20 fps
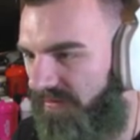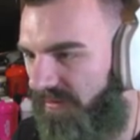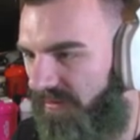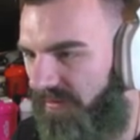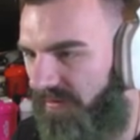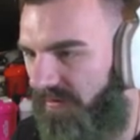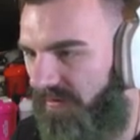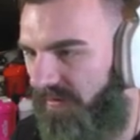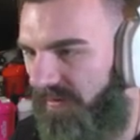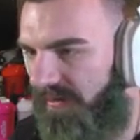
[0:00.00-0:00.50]
gun
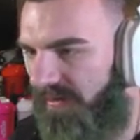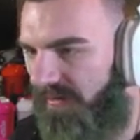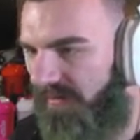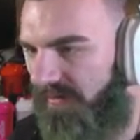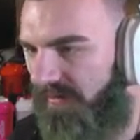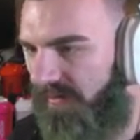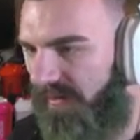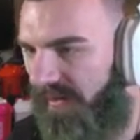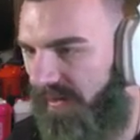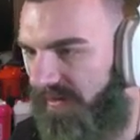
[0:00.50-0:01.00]
earlier,
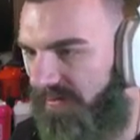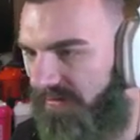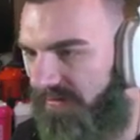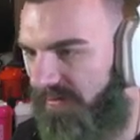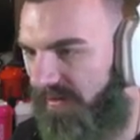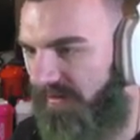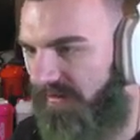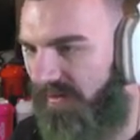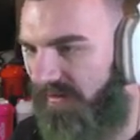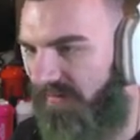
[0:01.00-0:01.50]
and it just
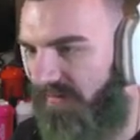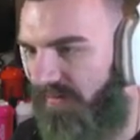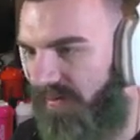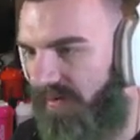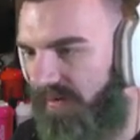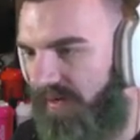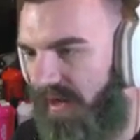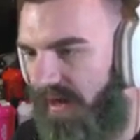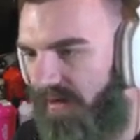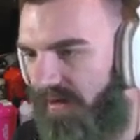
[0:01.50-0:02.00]
like didn't
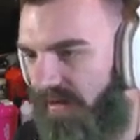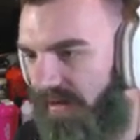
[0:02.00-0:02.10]
work out.